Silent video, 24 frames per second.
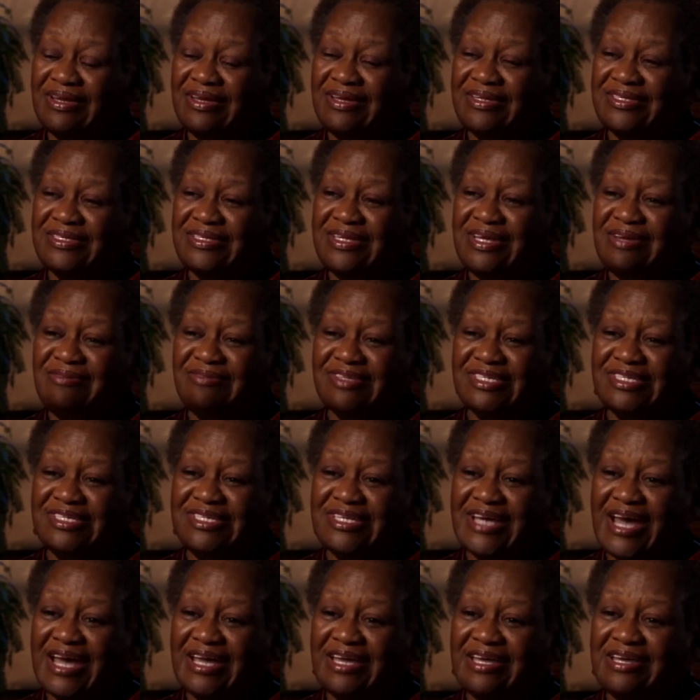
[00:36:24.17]
His name was
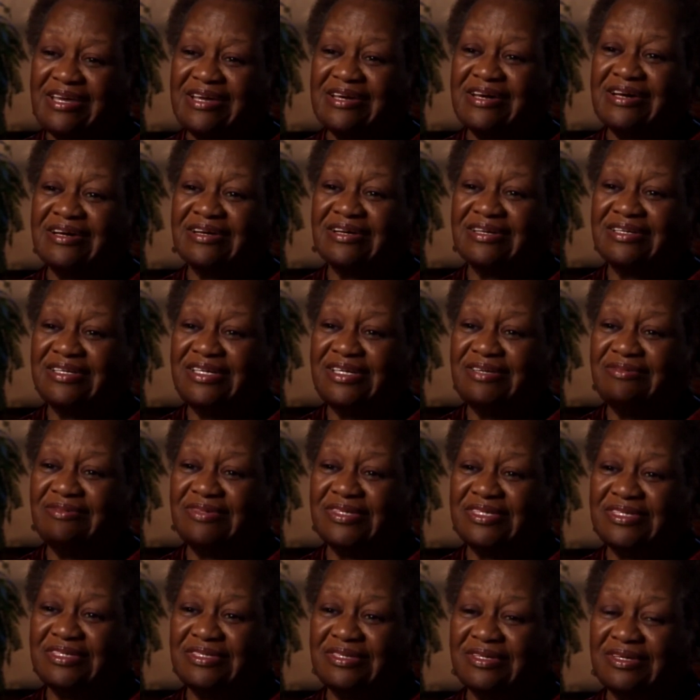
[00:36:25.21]
Jack Young. He
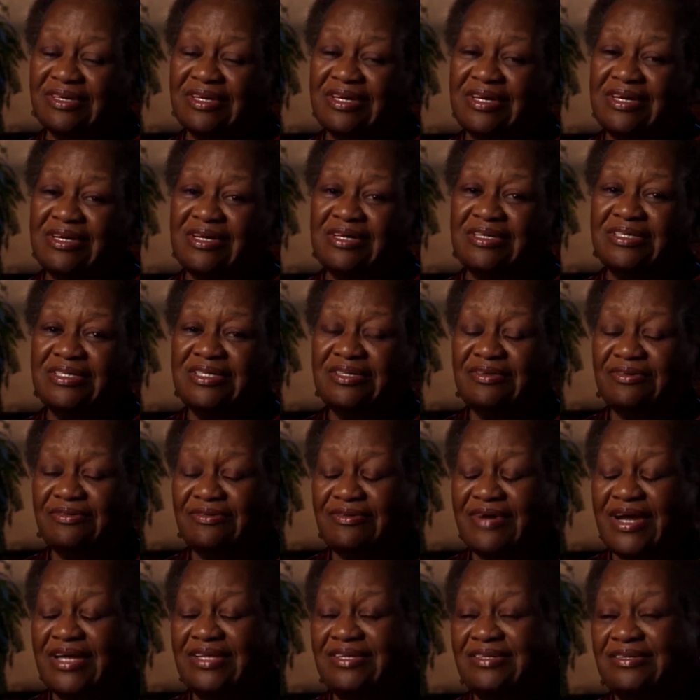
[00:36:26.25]
was a civil
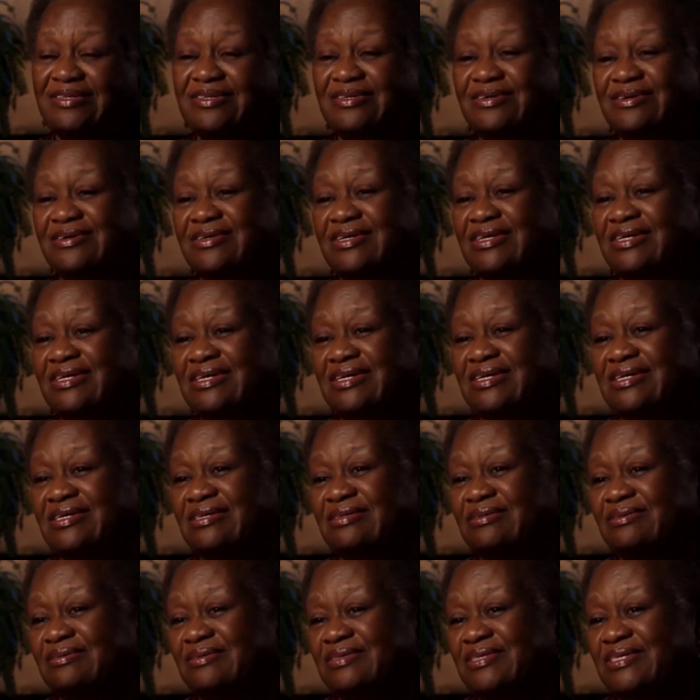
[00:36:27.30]
rights attorney
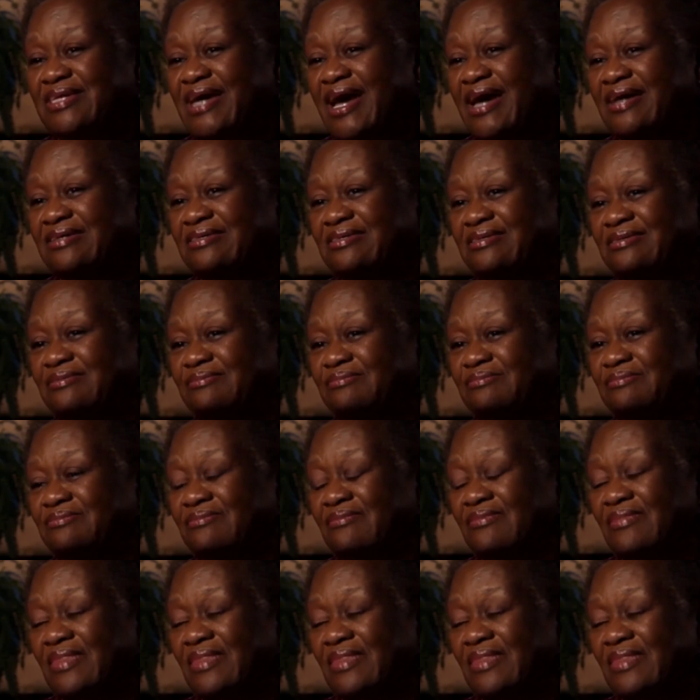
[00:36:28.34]
in Jackson.